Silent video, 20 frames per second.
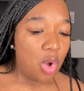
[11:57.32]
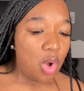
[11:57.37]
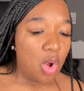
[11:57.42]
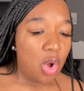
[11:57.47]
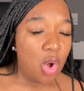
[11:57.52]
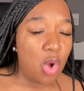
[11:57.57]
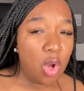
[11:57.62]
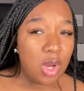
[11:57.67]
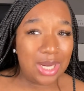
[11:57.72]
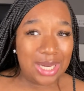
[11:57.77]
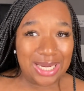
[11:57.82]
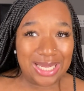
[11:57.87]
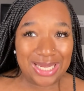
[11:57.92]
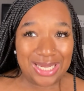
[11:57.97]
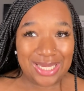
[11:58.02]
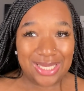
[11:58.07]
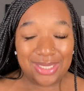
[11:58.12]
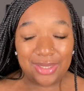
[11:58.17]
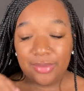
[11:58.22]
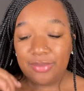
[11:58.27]
All clean.
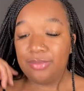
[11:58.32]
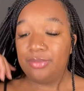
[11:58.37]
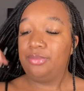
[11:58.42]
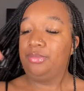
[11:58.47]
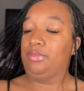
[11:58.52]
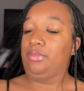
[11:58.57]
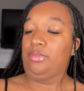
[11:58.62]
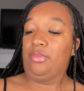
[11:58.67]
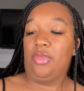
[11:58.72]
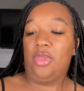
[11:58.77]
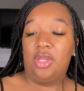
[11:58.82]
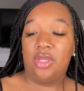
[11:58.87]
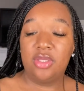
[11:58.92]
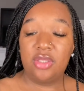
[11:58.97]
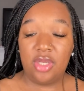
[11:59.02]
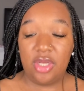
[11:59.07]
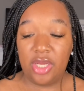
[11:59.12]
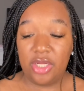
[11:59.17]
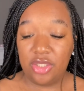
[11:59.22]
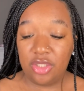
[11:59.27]
So
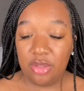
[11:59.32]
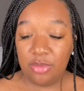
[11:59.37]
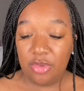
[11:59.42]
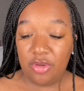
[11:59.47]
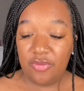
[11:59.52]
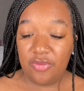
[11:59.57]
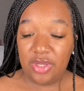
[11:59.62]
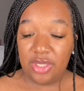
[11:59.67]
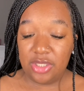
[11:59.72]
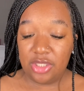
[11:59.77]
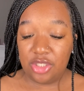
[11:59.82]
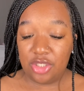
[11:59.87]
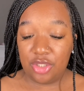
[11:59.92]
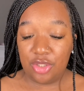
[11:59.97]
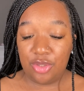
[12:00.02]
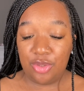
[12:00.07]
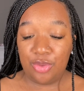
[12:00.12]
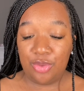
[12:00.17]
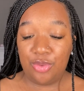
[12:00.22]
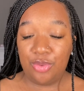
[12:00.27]
next you move
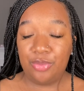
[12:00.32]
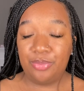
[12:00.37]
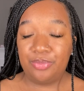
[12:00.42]
into